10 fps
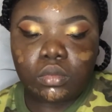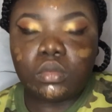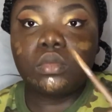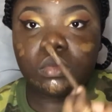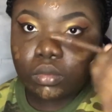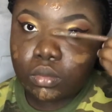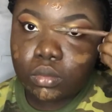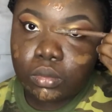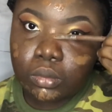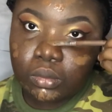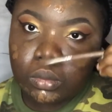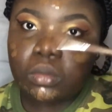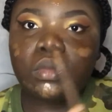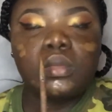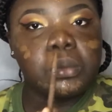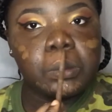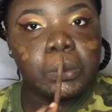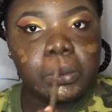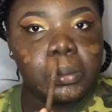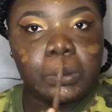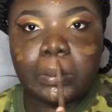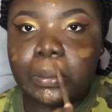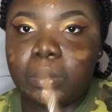yeah, I'm just going to put it on my forehead,